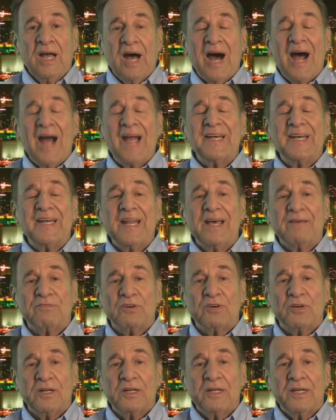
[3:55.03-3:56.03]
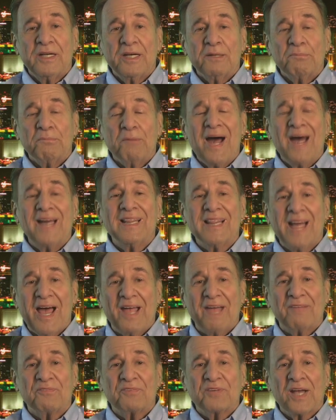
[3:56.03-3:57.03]
I never in my
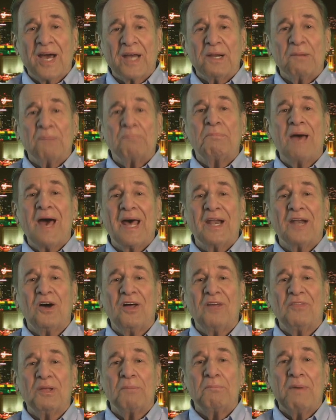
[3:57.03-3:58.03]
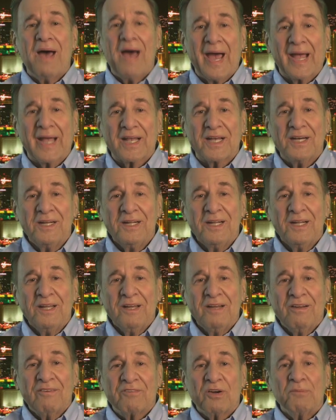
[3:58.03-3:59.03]
life got a pat on the back
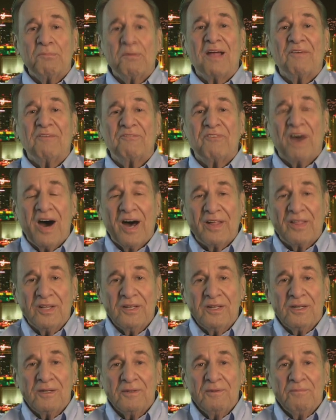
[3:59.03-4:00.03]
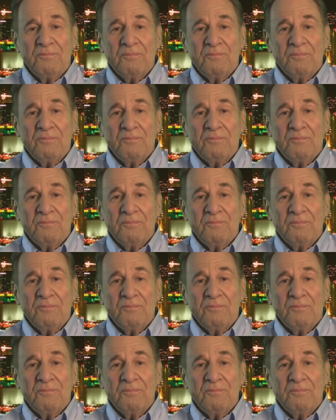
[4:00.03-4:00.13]
from my father.